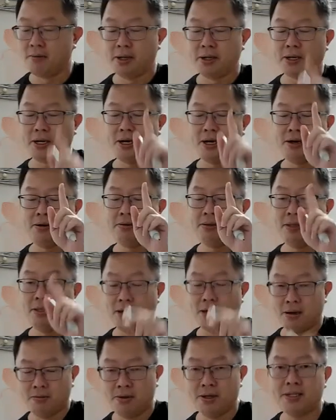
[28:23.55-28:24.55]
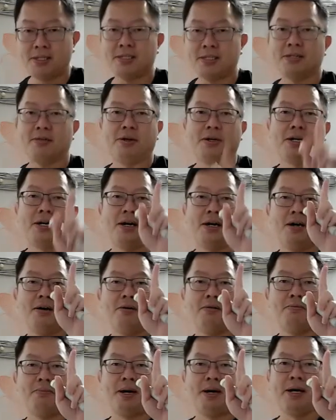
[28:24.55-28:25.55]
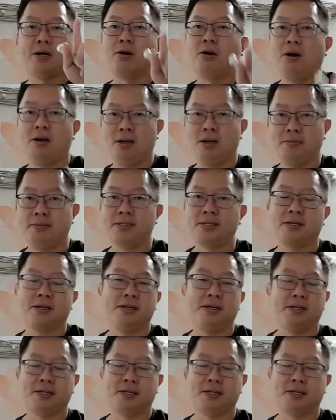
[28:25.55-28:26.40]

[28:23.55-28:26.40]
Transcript: when you count downwards, when you count by columns,